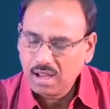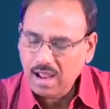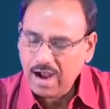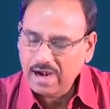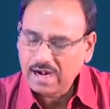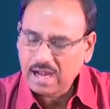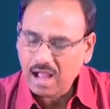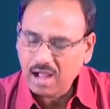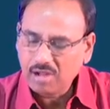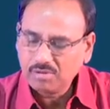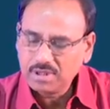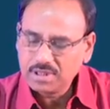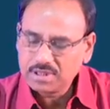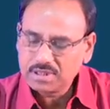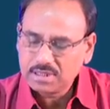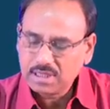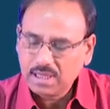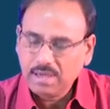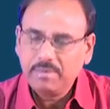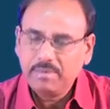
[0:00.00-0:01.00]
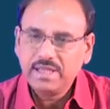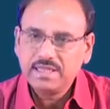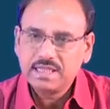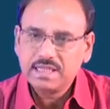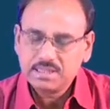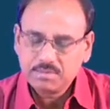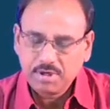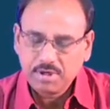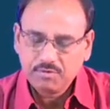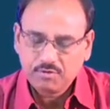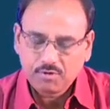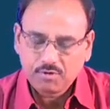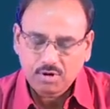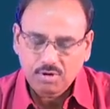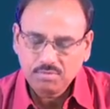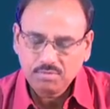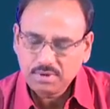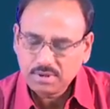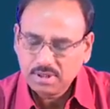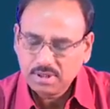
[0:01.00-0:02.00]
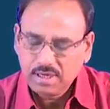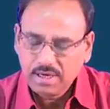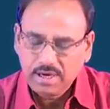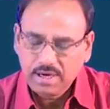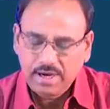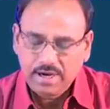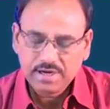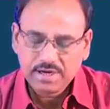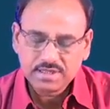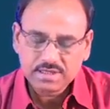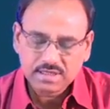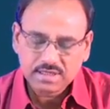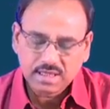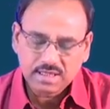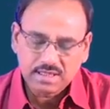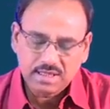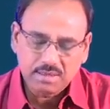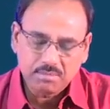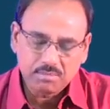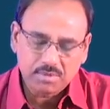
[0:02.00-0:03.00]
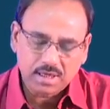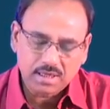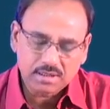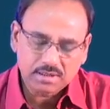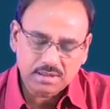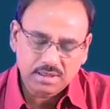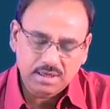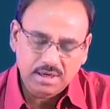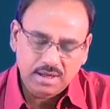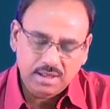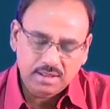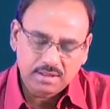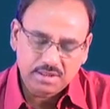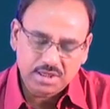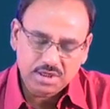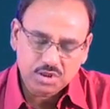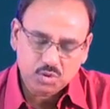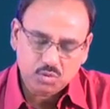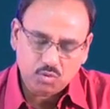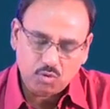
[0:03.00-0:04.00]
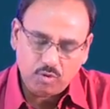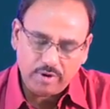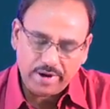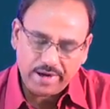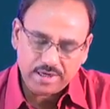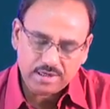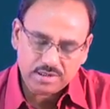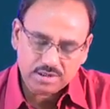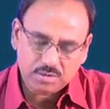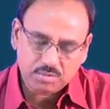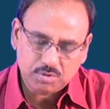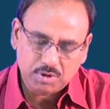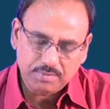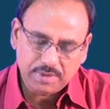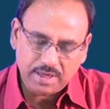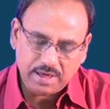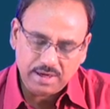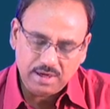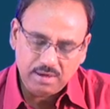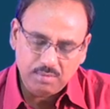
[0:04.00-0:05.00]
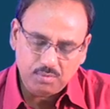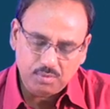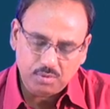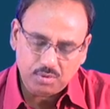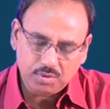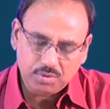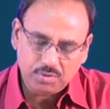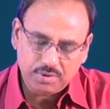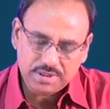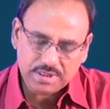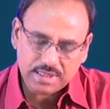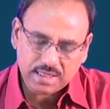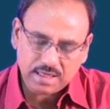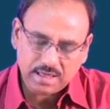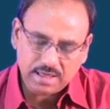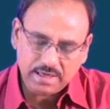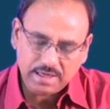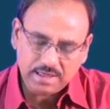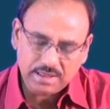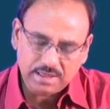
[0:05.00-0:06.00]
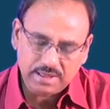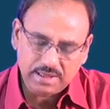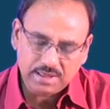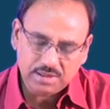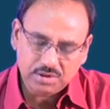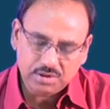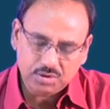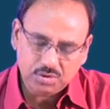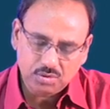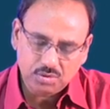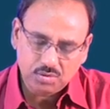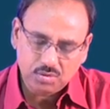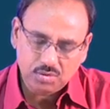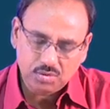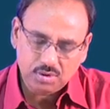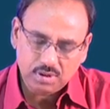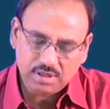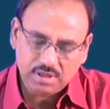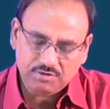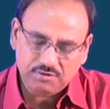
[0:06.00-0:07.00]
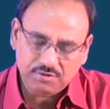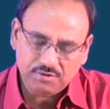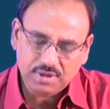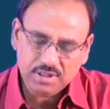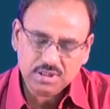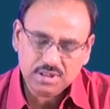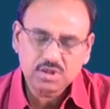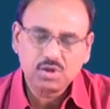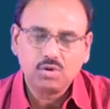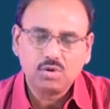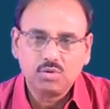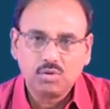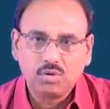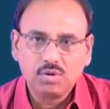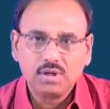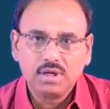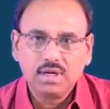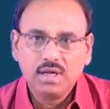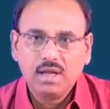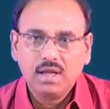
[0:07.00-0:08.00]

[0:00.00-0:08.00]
And how this image has been formed? It is nothing but these weights from the input which are connected to the first node.